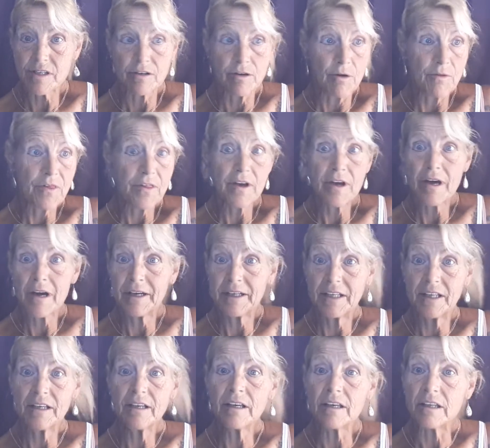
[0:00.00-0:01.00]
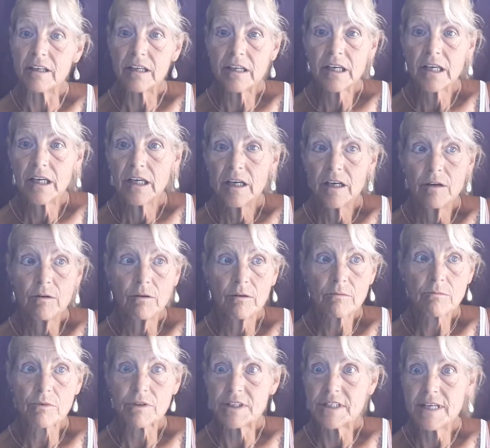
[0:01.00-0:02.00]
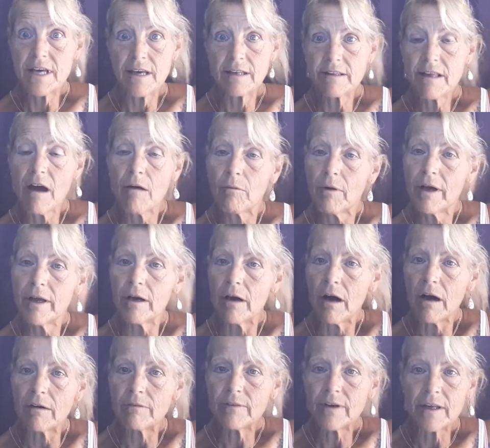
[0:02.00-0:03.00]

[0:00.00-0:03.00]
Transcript: Nothing I did would take that weight off.